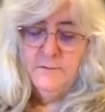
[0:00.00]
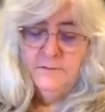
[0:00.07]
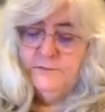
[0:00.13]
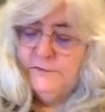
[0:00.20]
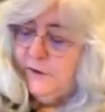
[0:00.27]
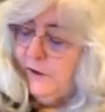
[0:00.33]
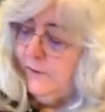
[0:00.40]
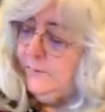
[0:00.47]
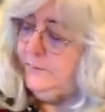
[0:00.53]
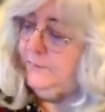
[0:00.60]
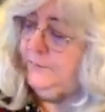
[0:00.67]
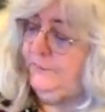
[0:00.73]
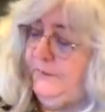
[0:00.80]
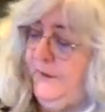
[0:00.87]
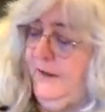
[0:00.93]
topper
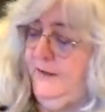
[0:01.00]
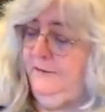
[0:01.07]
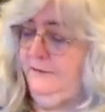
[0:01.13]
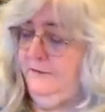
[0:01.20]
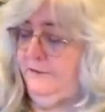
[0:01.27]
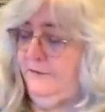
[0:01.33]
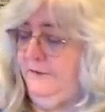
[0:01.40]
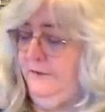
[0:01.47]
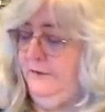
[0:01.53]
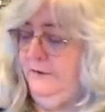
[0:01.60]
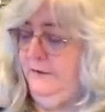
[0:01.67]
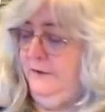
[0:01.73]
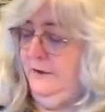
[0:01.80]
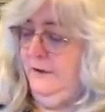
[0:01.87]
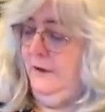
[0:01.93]
sets,
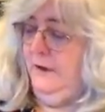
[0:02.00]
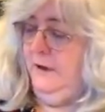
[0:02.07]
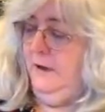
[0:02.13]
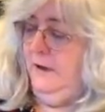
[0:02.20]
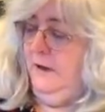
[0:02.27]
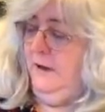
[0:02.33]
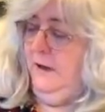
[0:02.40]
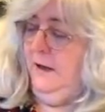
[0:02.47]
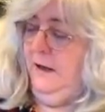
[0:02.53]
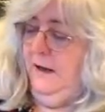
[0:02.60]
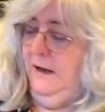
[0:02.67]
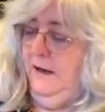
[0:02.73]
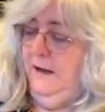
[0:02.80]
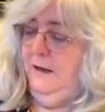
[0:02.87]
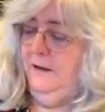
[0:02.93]

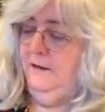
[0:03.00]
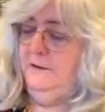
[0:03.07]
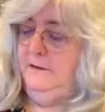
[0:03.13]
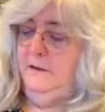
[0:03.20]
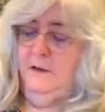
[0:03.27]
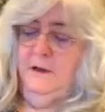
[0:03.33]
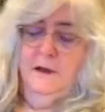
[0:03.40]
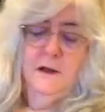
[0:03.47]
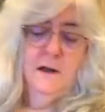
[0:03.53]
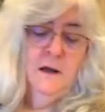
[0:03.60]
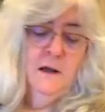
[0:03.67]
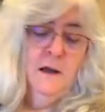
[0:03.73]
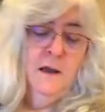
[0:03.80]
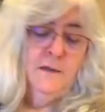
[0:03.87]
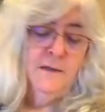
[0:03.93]
and
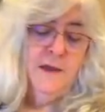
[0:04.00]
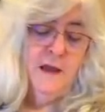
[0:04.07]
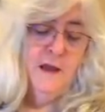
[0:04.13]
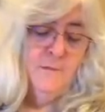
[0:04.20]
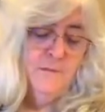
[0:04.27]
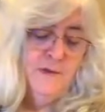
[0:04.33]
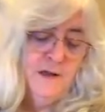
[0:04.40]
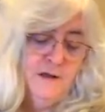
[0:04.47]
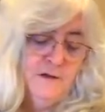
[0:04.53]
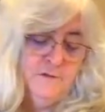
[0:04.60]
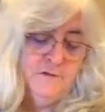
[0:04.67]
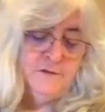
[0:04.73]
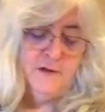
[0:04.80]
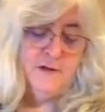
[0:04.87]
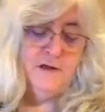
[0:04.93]
that
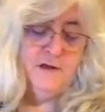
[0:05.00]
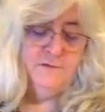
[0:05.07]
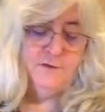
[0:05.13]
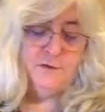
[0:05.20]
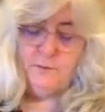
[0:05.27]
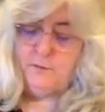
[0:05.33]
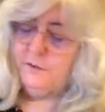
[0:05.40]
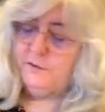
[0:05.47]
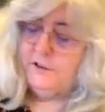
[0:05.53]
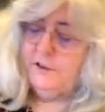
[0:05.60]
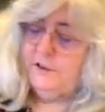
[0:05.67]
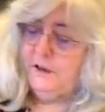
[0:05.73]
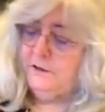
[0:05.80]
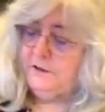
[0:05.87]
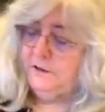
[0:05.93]
means that if you're working
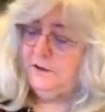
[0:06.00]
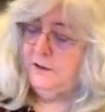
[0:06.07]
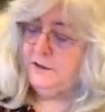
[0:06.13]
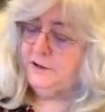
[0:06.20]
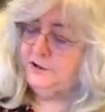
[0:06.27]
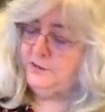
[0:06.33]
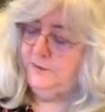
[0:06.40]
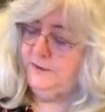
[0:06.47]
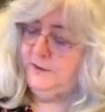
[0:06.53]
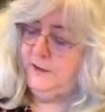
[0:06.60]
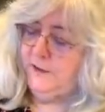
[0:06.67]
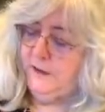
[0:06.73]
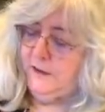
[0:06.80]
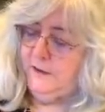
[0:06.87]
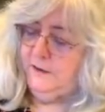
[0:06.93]
on a luxury
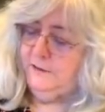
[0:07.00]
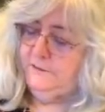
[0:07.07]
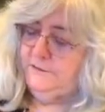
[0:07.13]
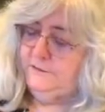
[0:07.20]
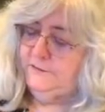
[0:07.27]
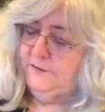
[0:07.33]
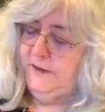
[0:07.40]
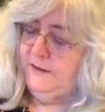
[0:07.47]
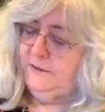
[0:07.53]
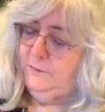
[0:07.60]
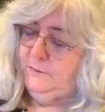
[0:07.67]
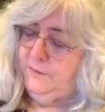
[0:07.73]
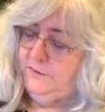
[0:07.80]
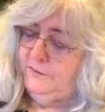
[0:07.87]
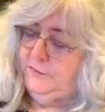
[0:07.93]
card set
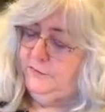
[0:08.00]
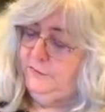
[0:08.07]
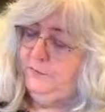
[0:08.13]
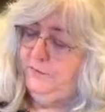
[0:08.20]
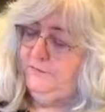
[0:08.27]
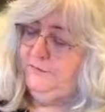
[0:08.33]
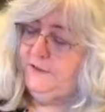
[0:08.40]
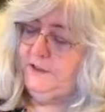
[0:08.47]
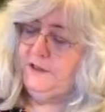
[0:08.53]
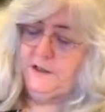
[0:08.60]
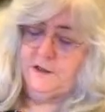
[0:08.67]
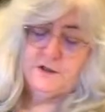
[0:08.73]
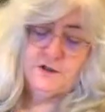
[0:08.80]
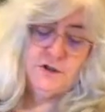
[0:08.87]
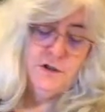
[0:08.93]
with 2 of
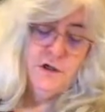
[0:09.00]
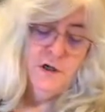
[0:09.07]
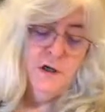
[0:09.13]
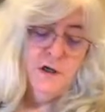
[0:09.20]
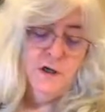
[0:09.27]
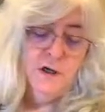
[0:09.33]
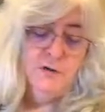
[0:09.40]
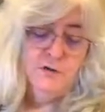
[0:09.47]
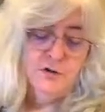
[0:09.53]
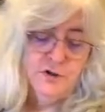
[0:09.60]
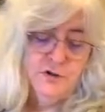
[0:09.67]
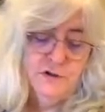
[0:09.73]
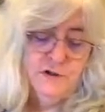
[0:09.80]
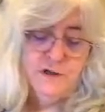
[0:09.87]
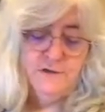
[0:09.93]
each, you
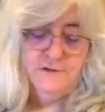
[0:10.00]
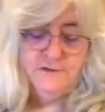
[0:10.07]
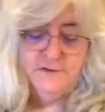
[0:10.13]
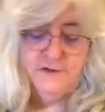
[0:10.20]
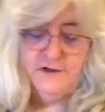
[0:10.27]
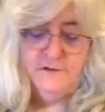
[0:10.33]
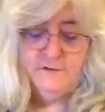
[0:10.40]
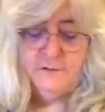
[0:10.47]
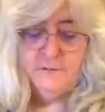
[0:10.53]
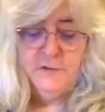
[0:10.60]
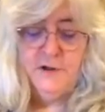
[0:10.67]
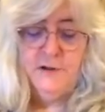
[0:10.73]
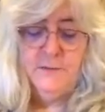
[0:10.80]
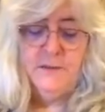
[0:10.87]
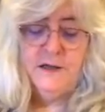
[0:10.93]
should
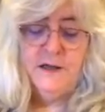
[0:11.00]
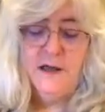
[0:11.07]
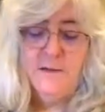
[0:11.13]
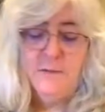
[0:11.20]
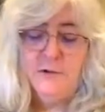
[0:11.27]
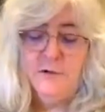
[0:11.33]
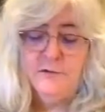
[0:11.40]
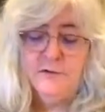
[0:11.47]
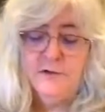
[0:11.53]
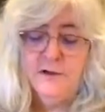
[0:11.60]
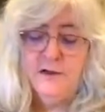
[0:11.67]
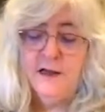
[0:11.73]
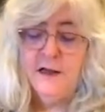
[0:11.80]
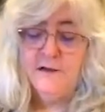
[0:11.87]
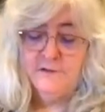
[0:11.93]
conceivably be able to
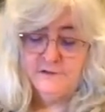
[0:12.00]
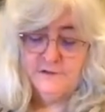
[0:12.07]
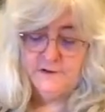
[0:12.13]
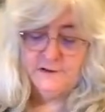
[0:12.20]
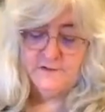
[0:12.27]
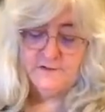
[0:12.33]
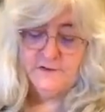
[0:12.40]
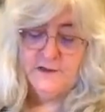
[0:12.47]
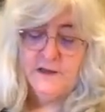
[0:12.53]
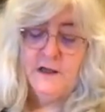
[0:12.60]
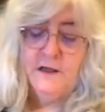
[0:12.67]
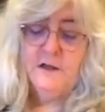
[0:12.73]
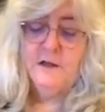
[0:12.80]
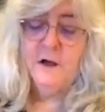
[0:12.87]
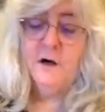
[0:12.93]
get
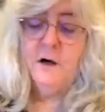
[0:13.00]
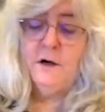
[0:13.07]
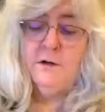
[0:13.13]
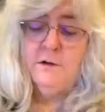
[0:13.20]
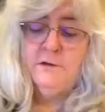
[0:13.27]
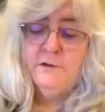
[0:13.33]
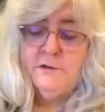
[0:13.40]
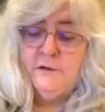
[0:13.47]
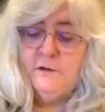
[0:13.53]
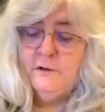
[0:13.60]
68 cards